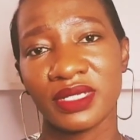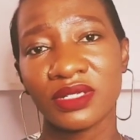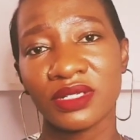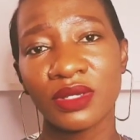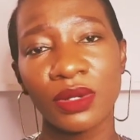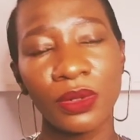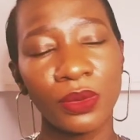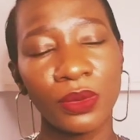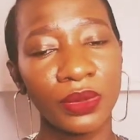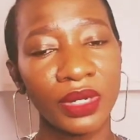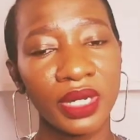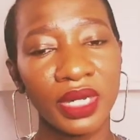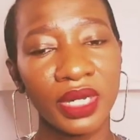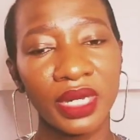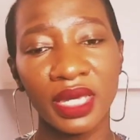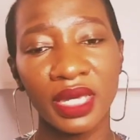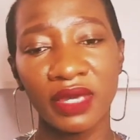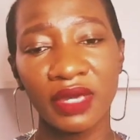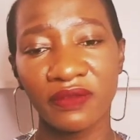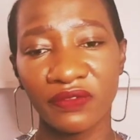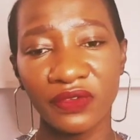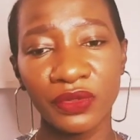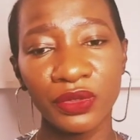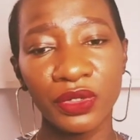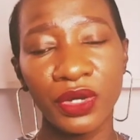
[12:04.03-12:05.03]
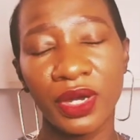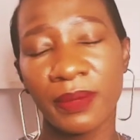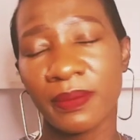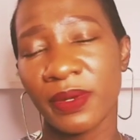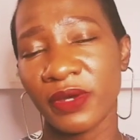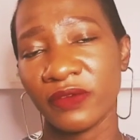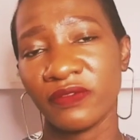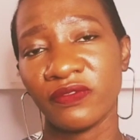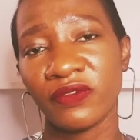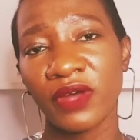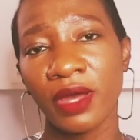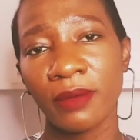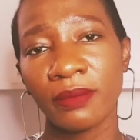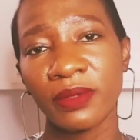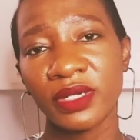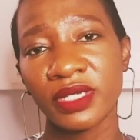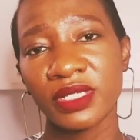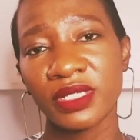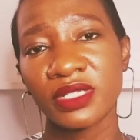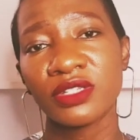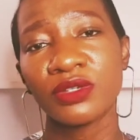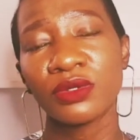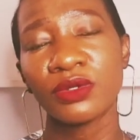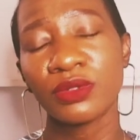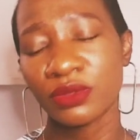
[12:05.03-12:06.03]
So if you know about
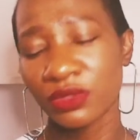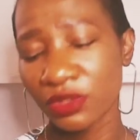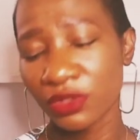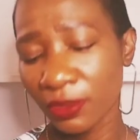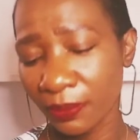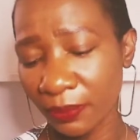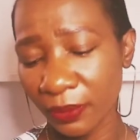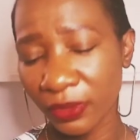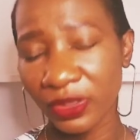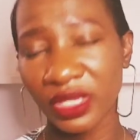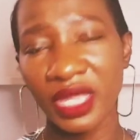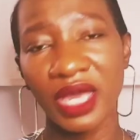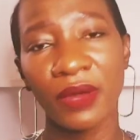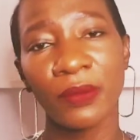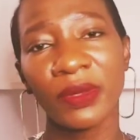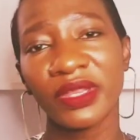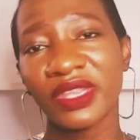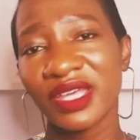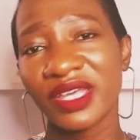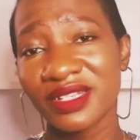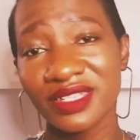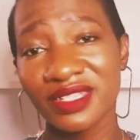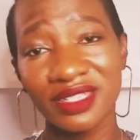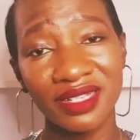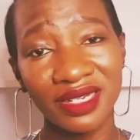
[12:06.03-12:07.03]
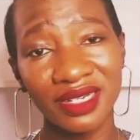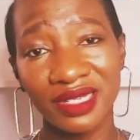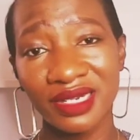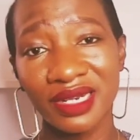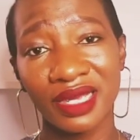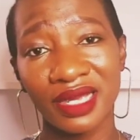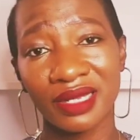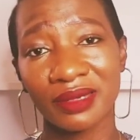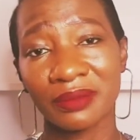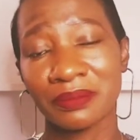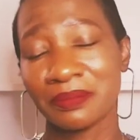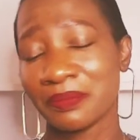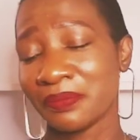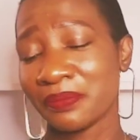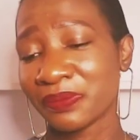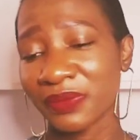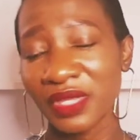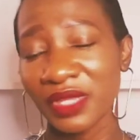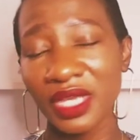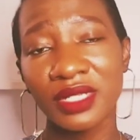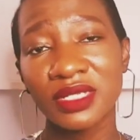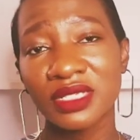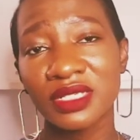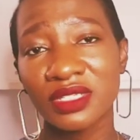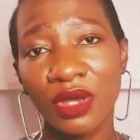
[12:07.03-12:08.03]
fabrics, you put there, whether it's linen,
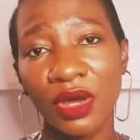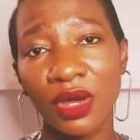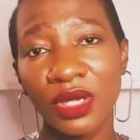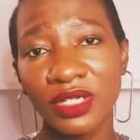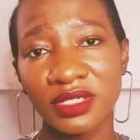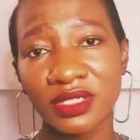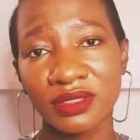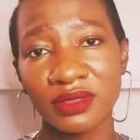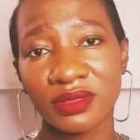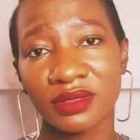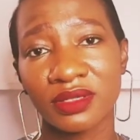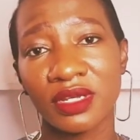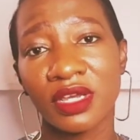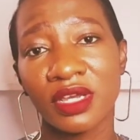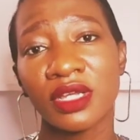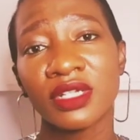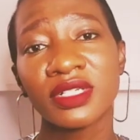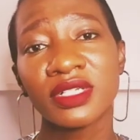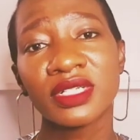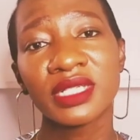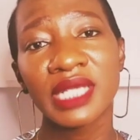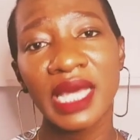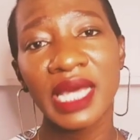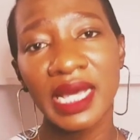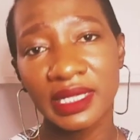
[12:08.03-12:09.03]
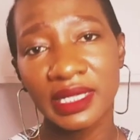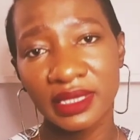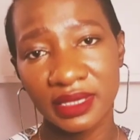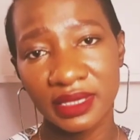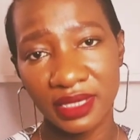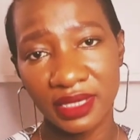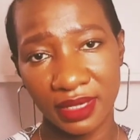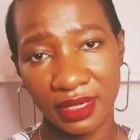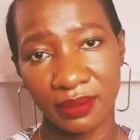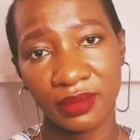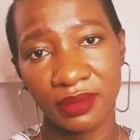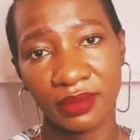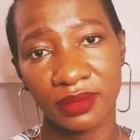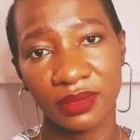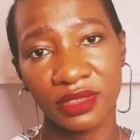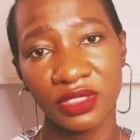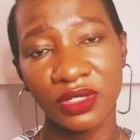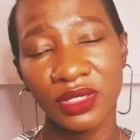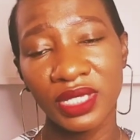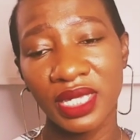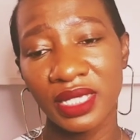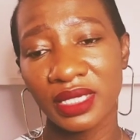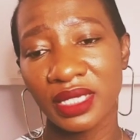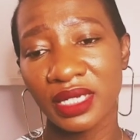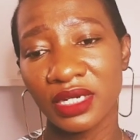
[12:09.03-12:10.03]
it's cotton, tell them so
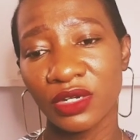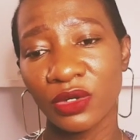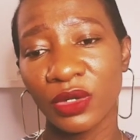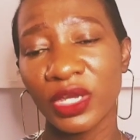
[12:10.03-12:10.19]
that they know.